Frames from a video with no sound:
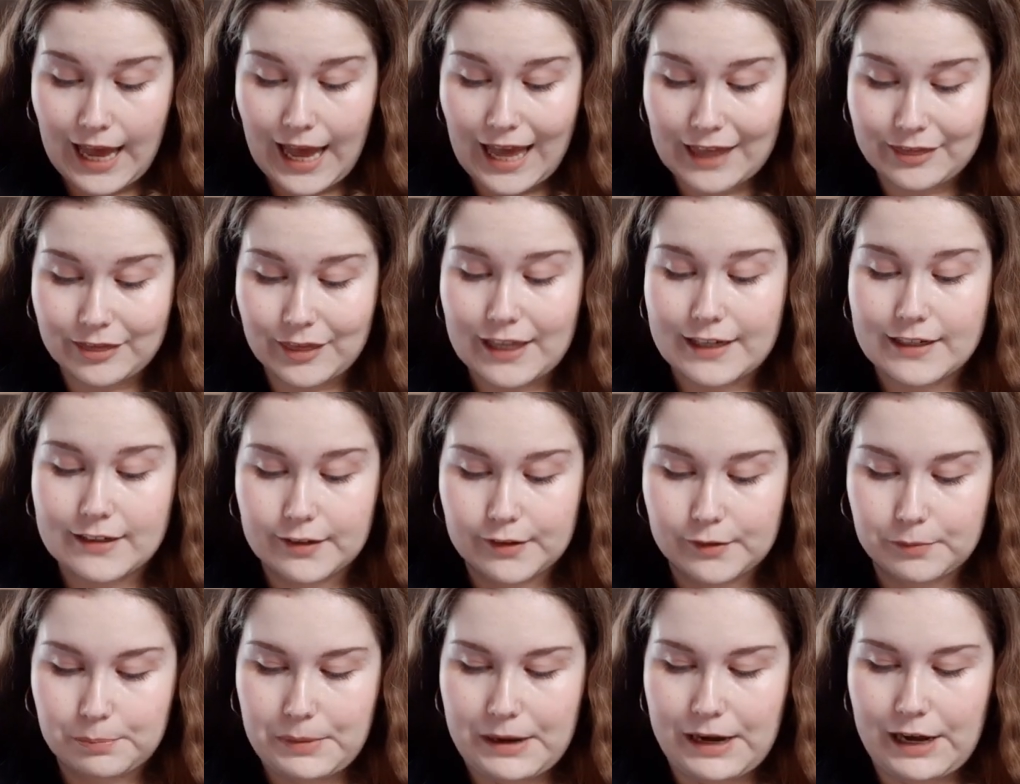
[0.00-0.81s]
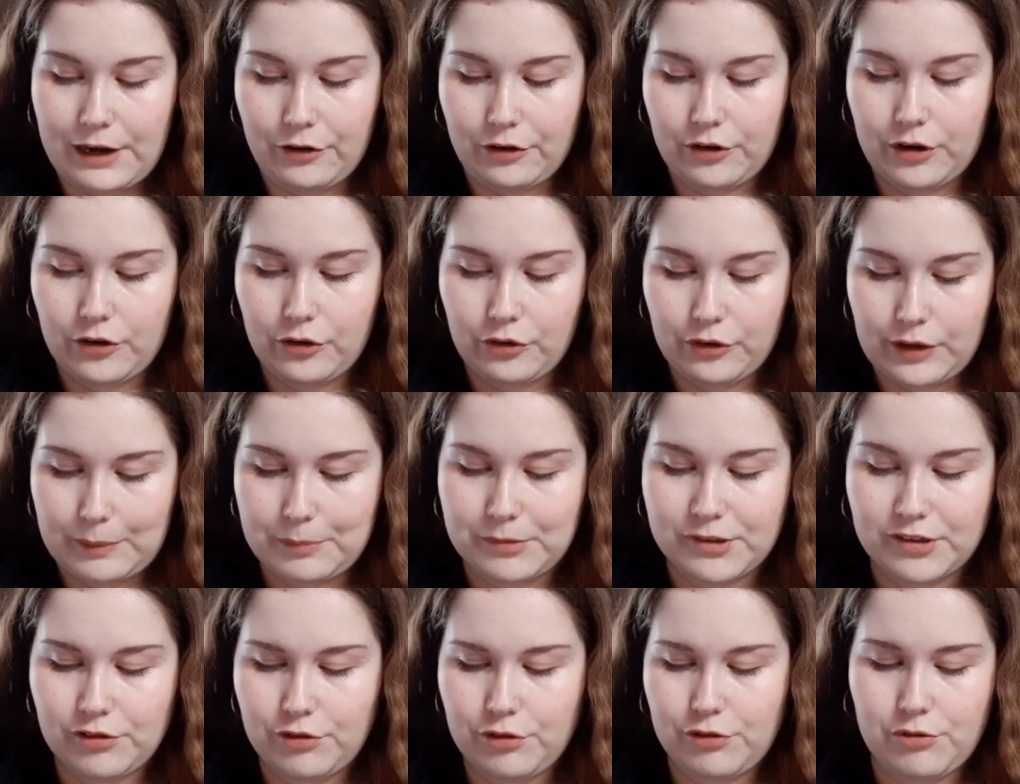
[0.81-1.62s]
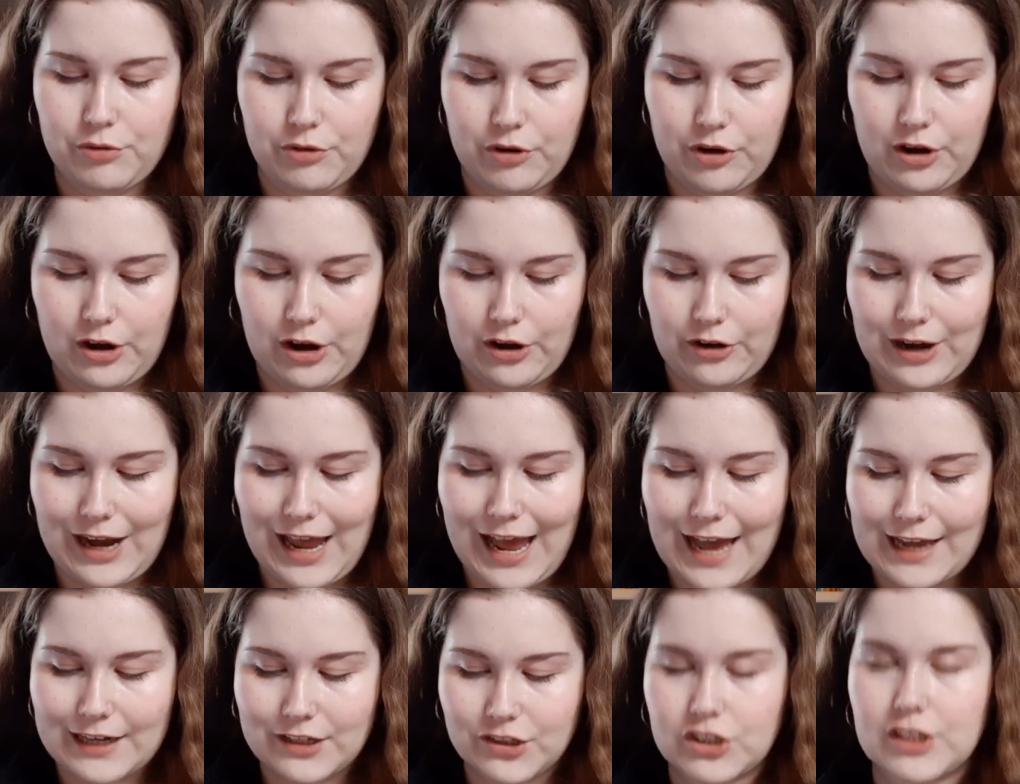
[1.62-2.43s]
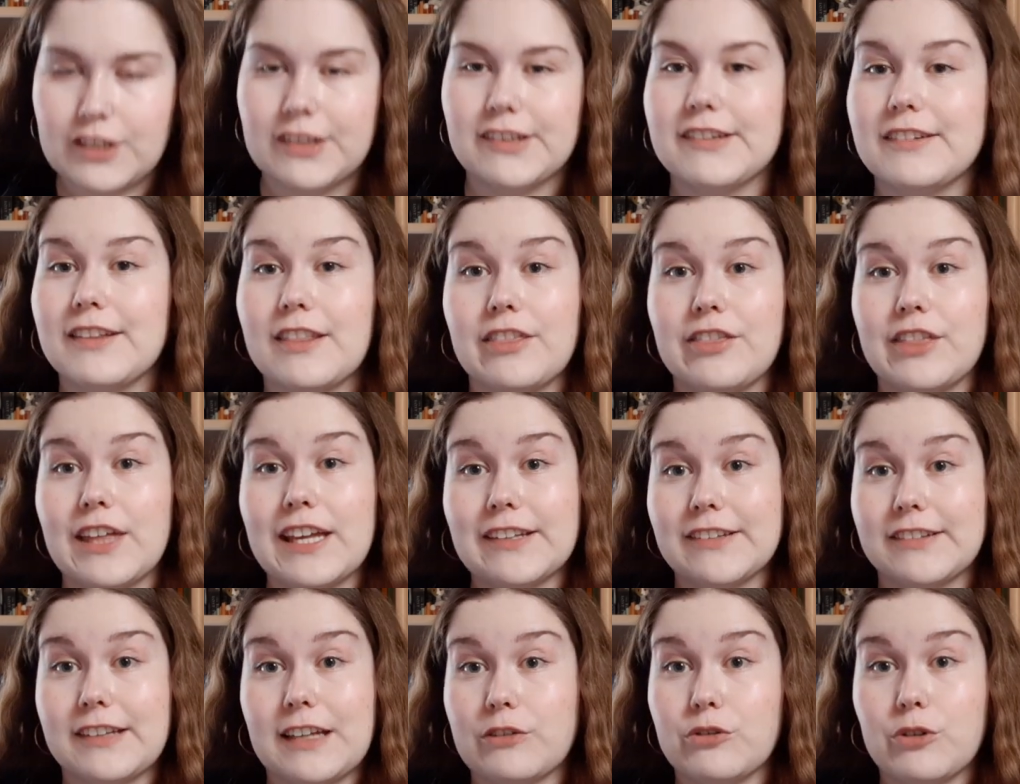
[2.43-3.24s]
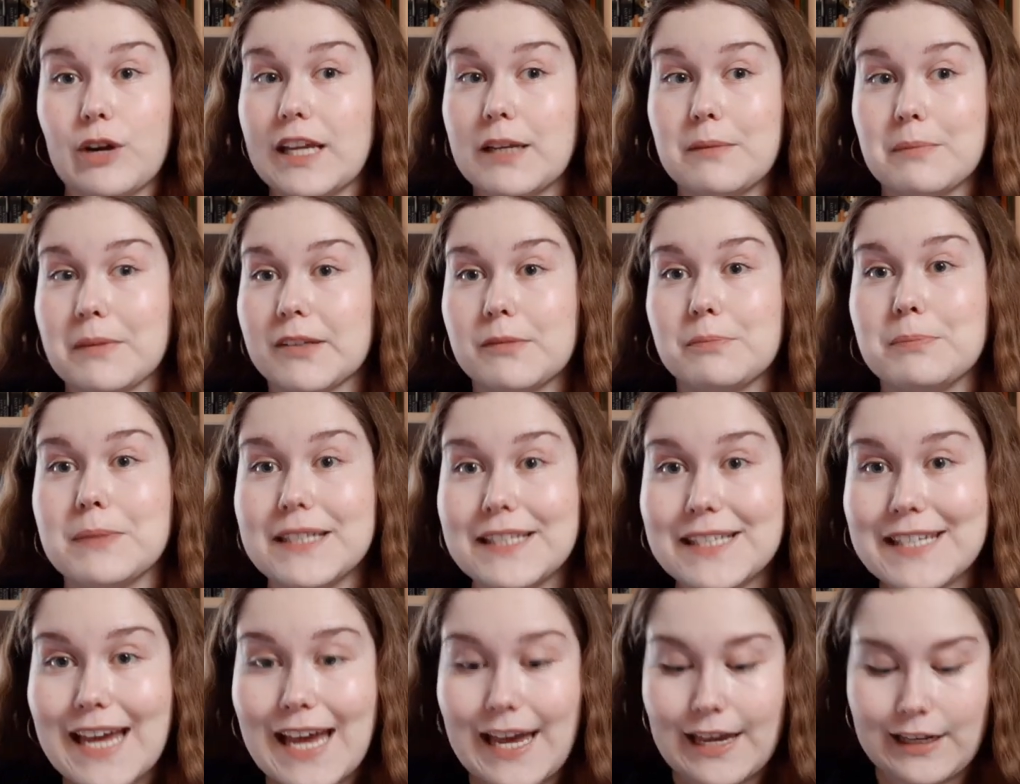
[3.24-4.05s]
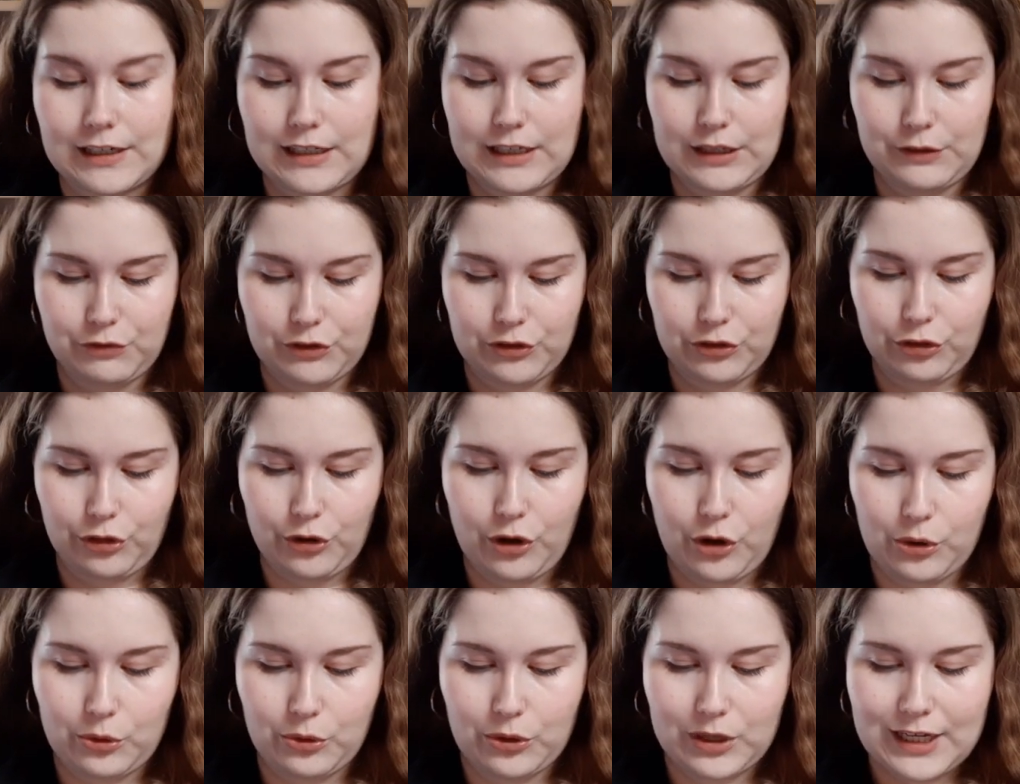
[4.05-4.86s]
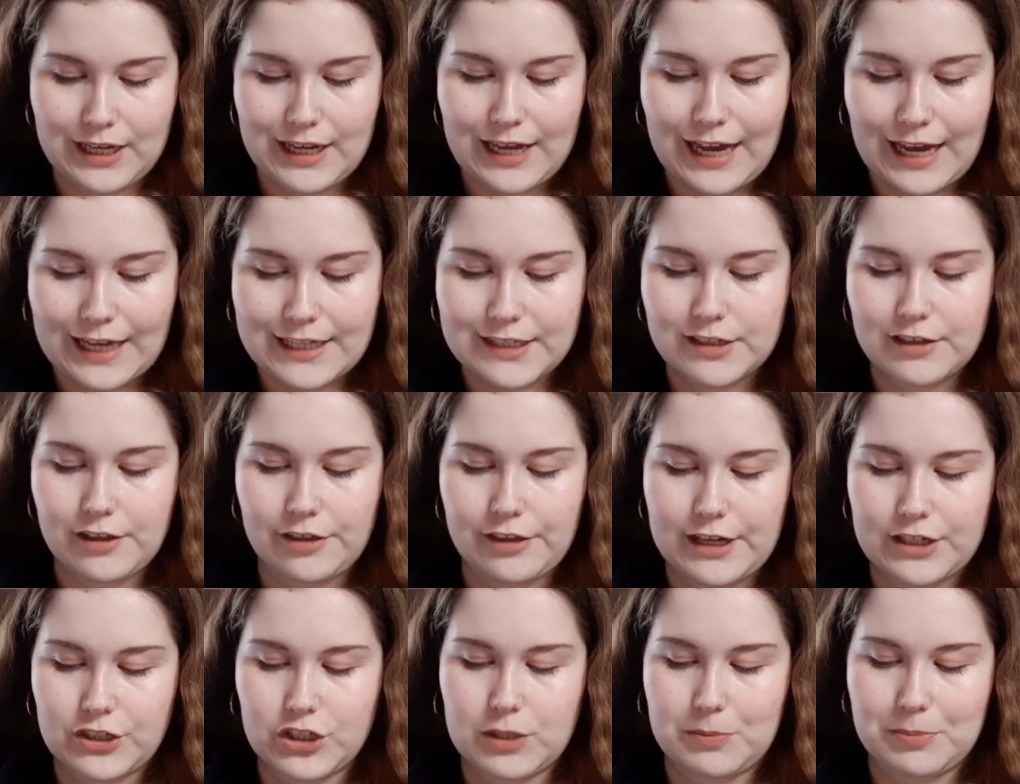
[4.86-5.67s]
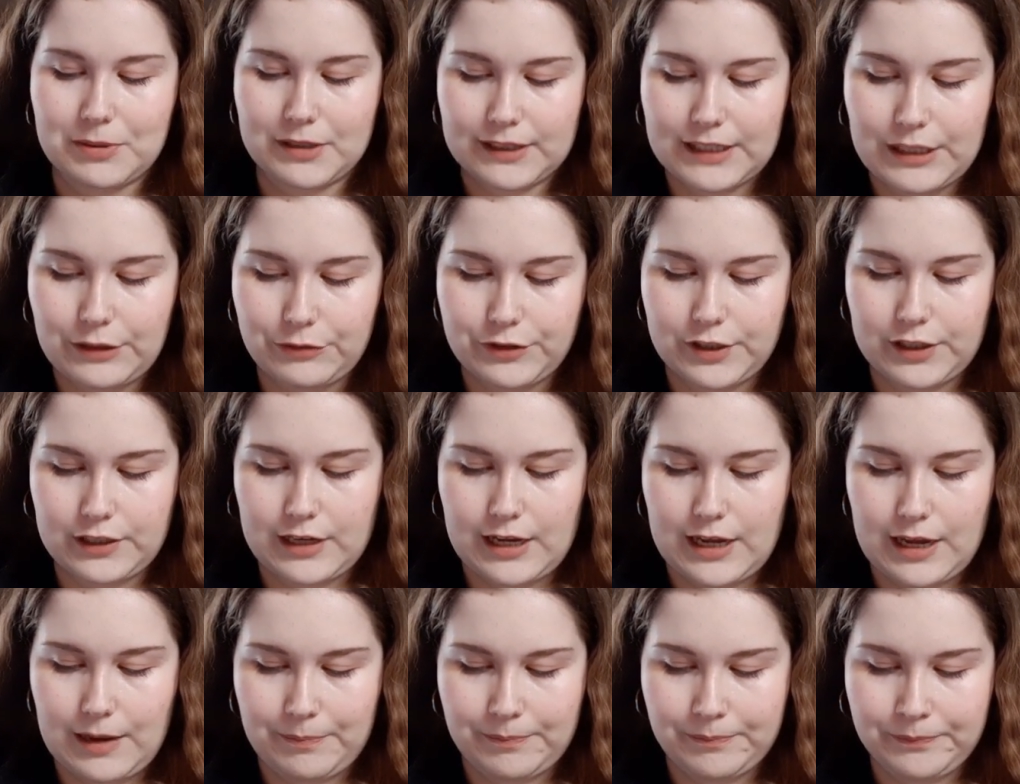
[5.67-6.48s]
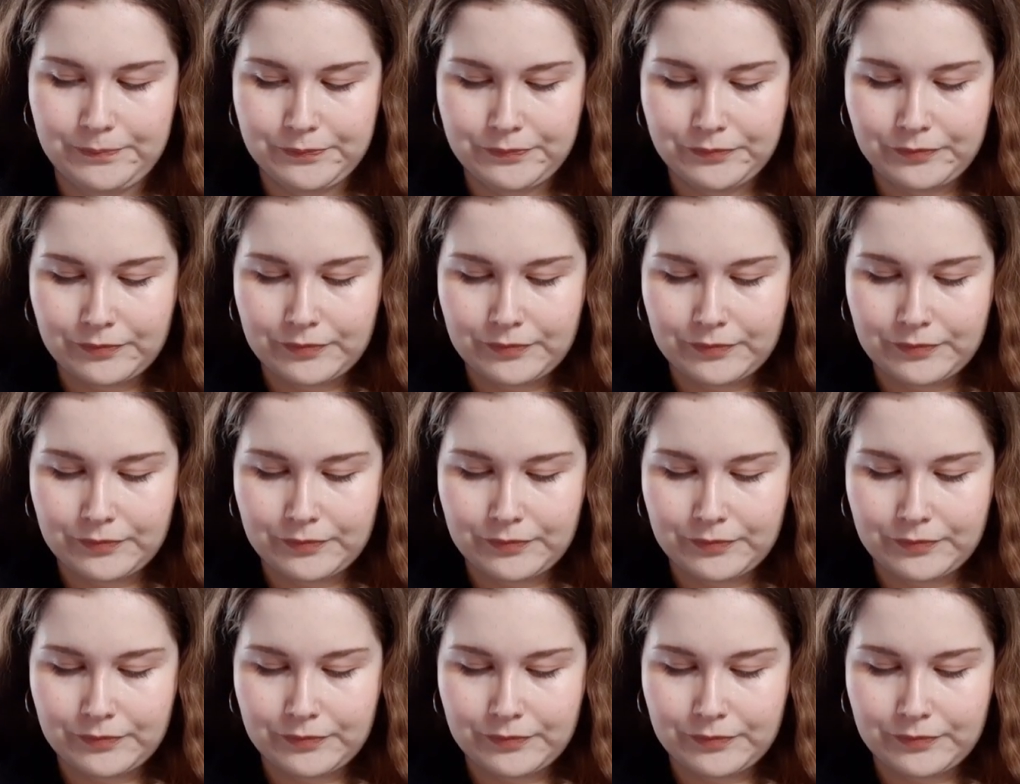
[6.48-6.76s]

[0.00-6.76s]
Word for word: And then despair rips through her, and she thinks that Rake must be dead, even though until then she believed in him.